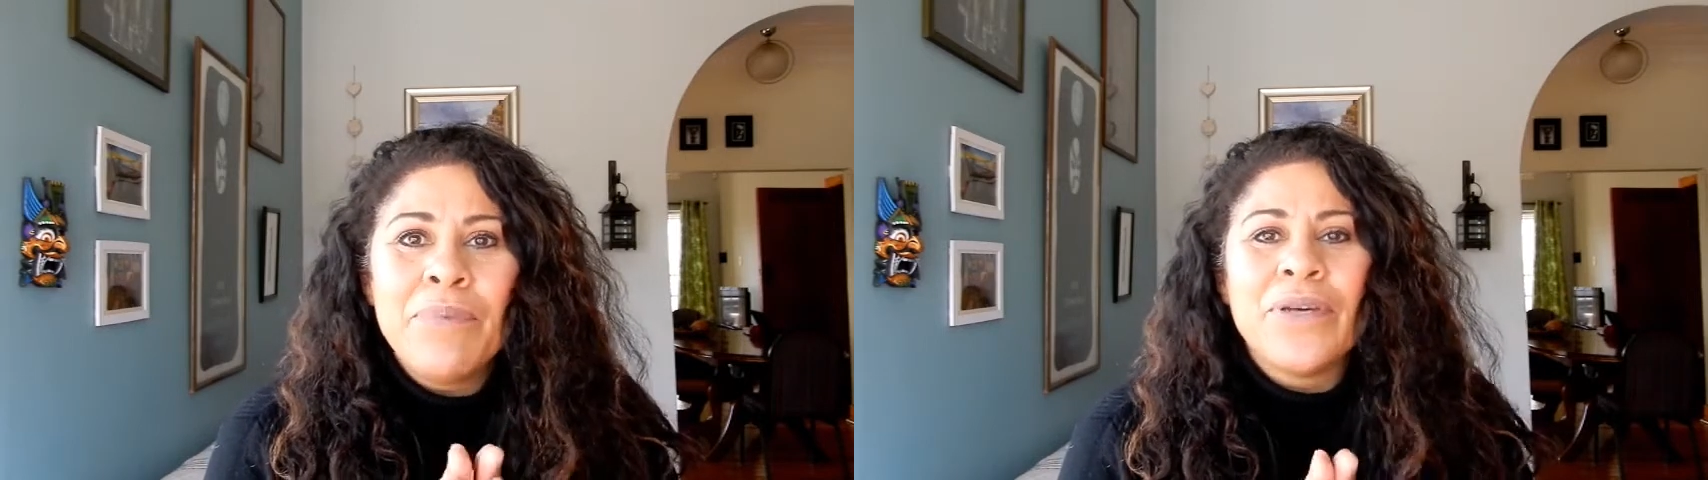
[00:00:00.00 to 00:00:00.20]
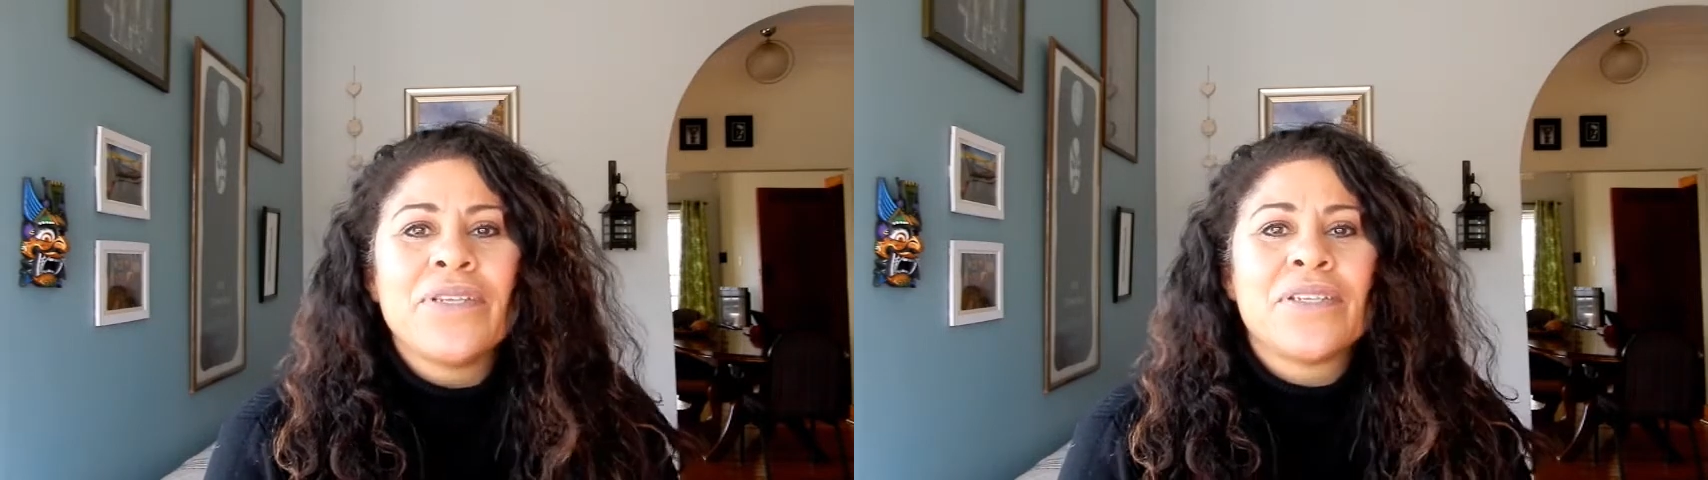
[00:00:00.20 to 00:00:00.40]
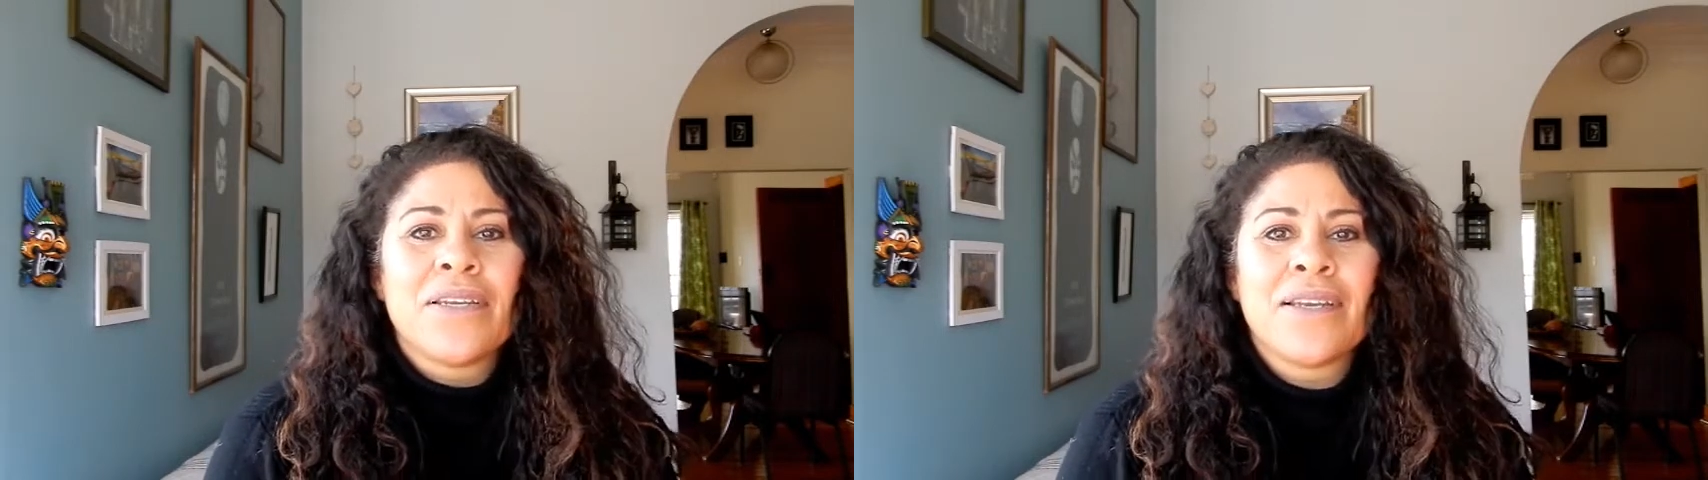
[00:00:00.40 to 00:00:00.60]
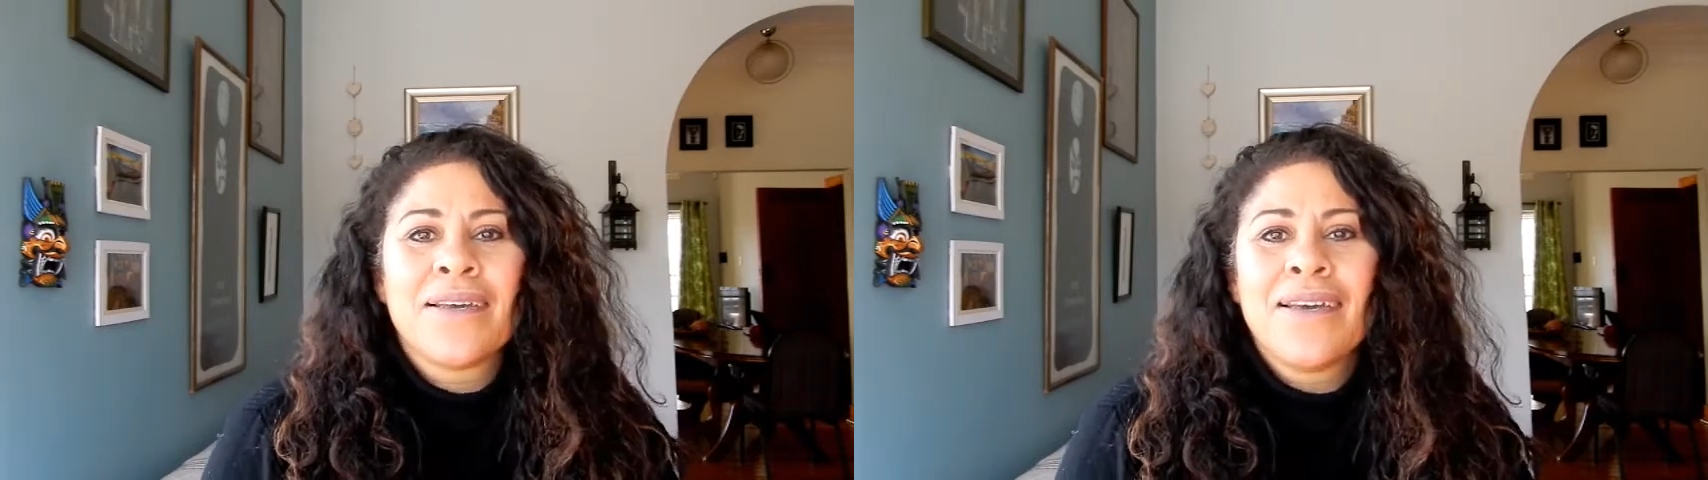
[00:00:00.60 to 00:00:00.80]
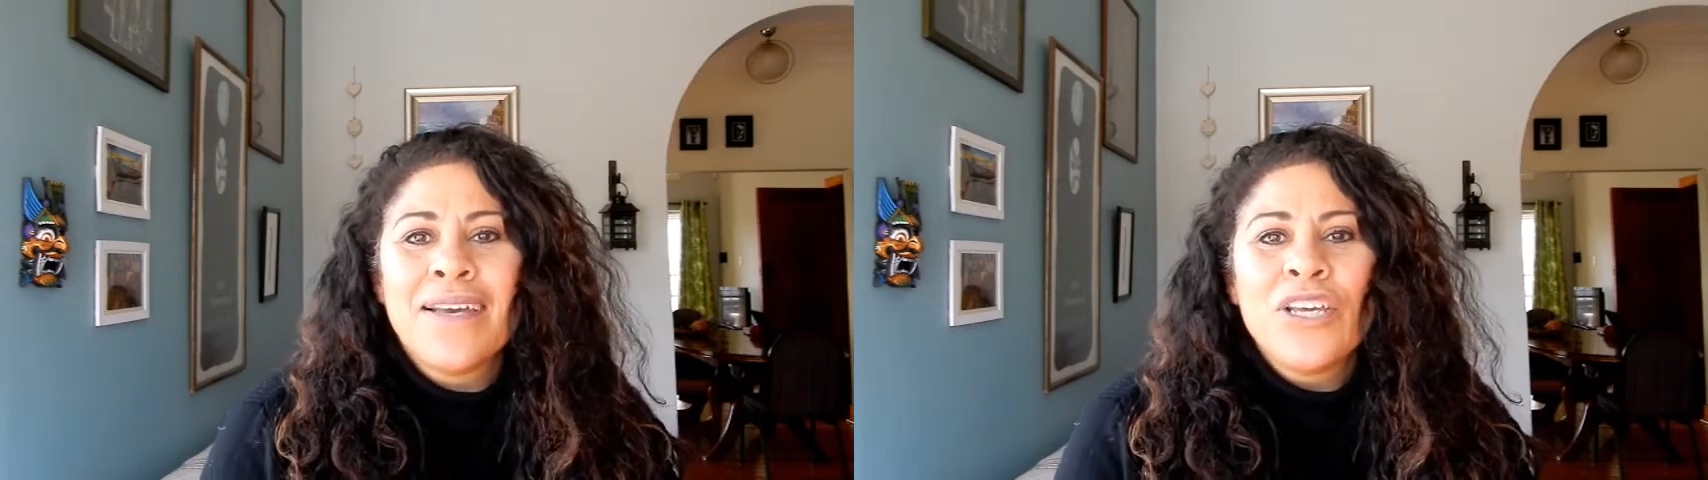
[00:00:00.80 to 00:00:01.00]
person.
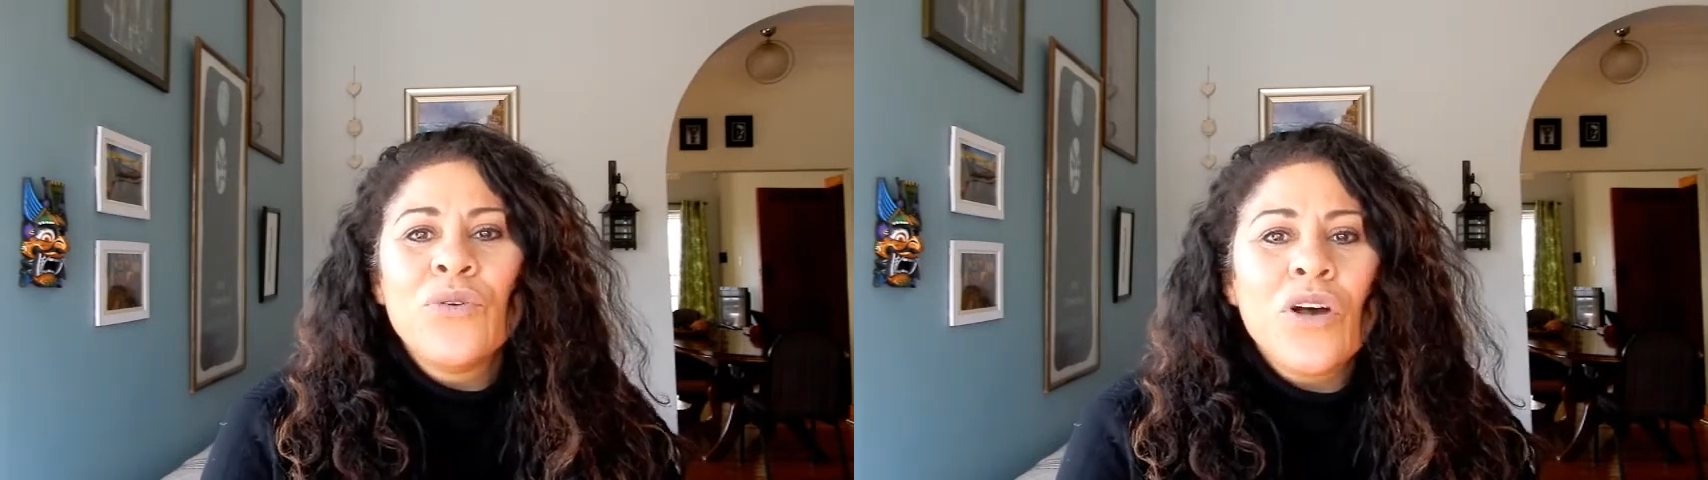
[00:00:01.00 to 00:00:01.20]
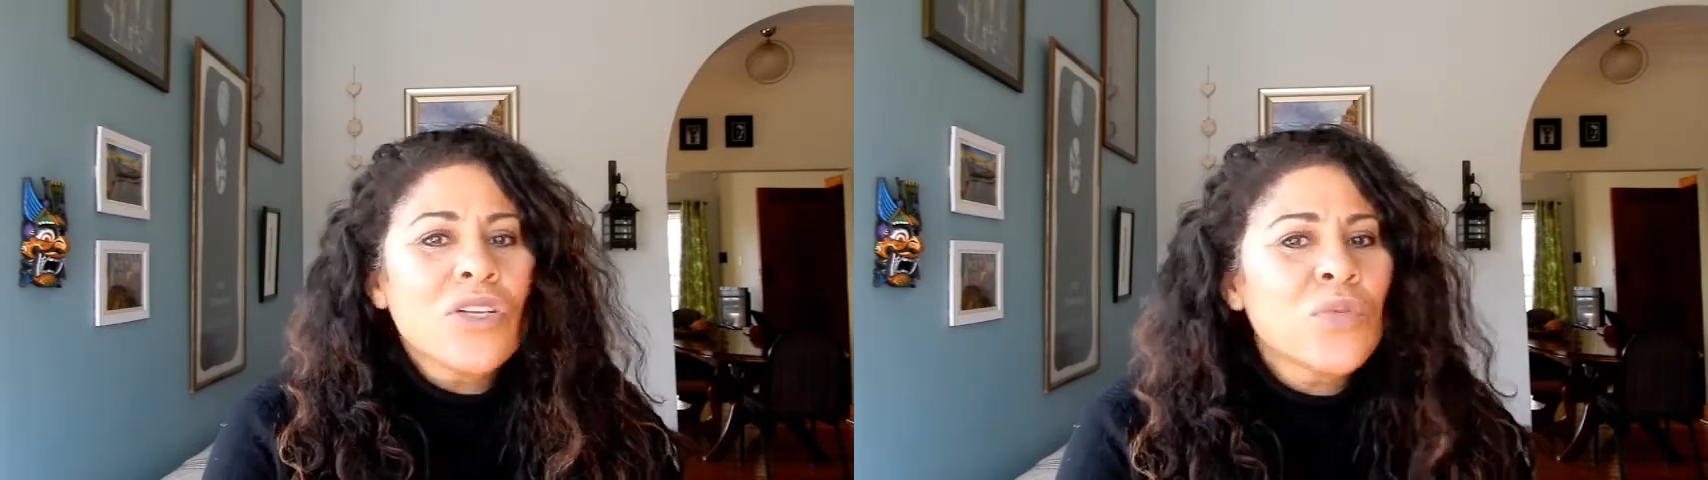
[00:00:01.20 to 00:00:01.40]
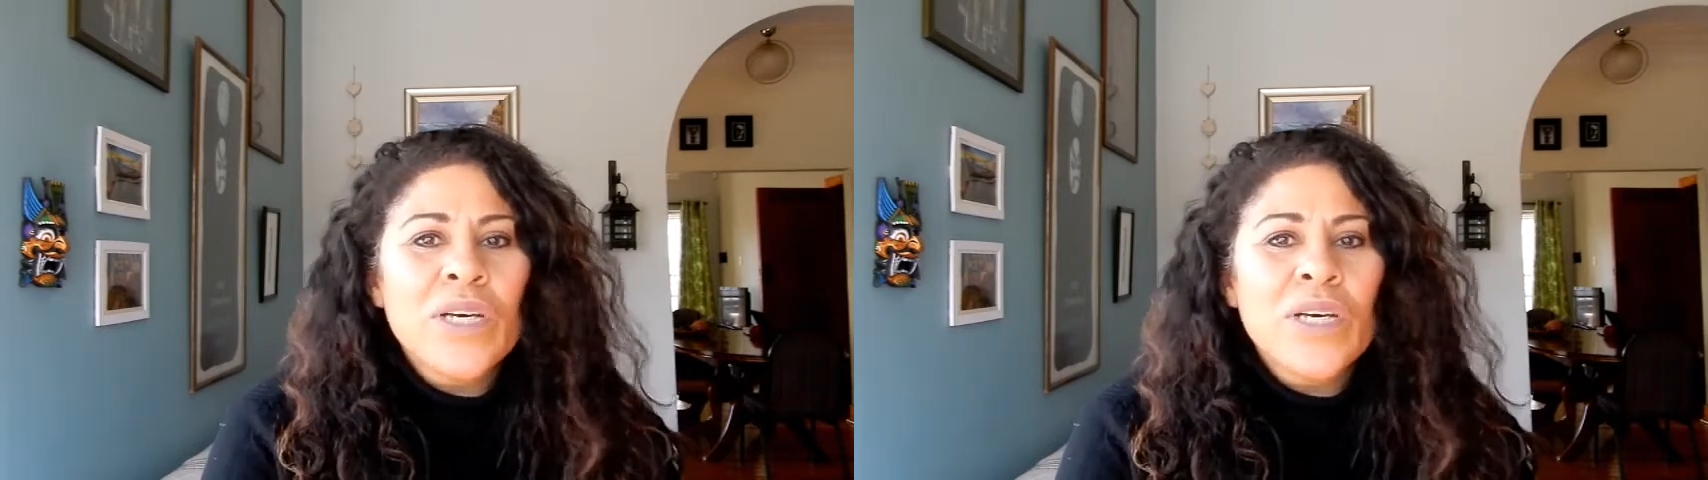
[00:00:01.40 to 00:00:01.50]
You're not